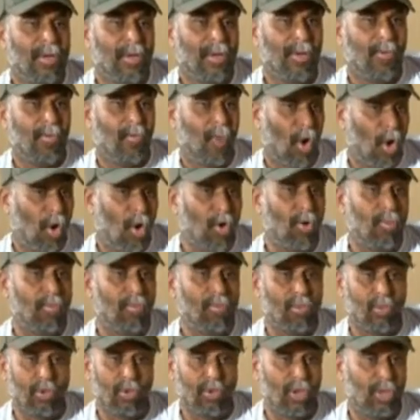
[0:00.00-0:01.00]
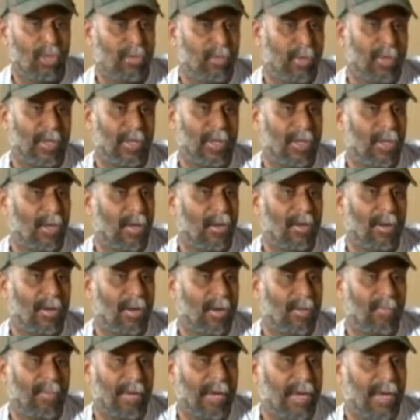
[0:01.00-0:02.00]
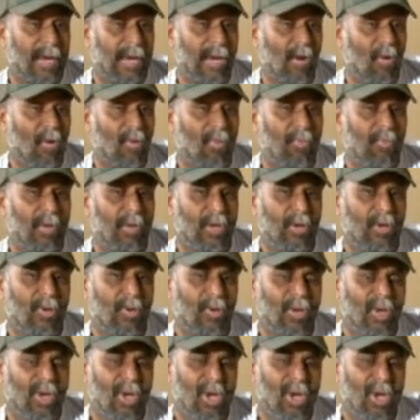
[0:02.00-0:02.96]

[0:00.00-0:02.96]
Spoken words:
volume to this particular beggary home.